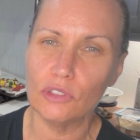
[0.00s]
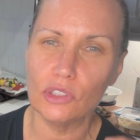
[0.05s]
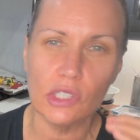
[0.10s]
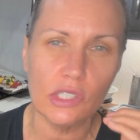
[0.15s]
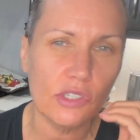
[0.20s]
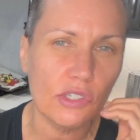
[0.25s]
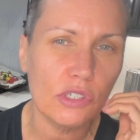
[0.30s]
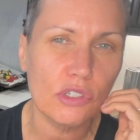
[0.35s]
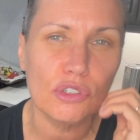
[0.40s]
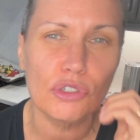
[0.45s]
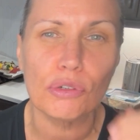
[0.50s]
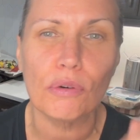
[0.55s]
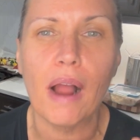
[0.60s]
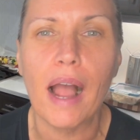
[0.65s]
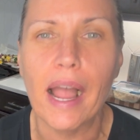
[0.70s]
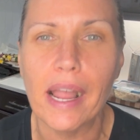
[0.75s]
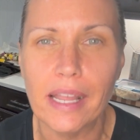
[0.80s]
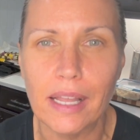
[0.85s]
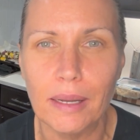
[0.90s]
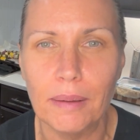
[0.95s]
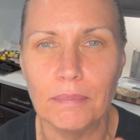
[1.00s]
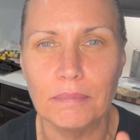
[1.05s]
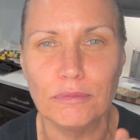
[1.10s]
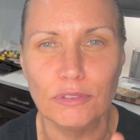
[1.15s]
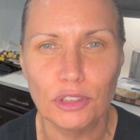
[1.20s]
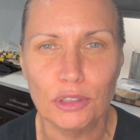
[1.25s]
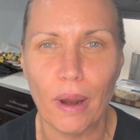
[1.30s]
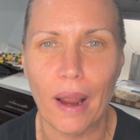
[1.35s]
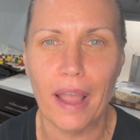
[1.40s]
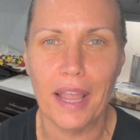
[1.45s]
Just try them.
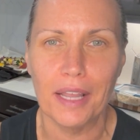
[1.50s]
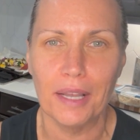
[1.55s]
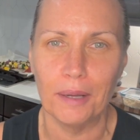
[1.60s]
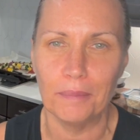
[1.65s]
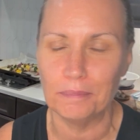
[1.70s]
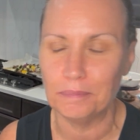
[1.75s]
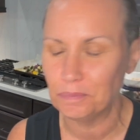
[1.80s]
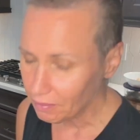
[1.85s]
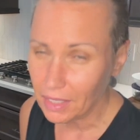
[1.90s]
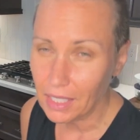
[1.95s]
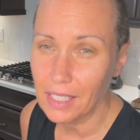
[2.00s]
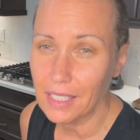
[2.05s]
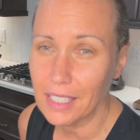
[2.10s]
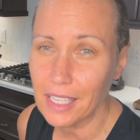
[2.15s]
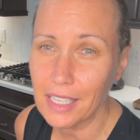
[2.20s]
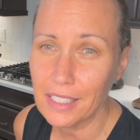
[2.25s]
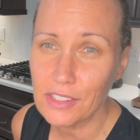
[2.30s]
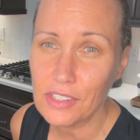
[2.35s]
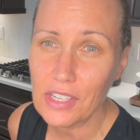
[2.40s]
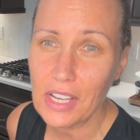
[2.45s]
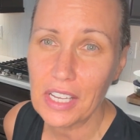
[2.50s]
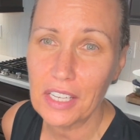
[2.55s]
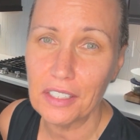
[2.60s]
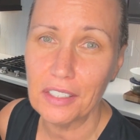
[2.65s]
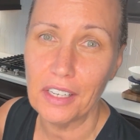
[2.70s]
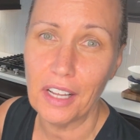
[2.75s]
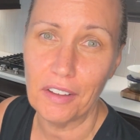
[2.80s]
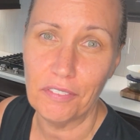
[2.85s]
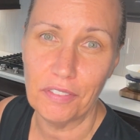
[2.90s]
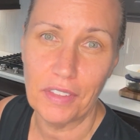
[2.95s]
I can't say it
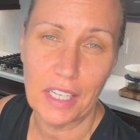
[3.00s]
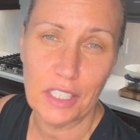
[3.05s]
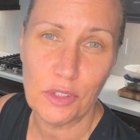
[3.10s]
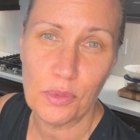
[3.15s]
enough.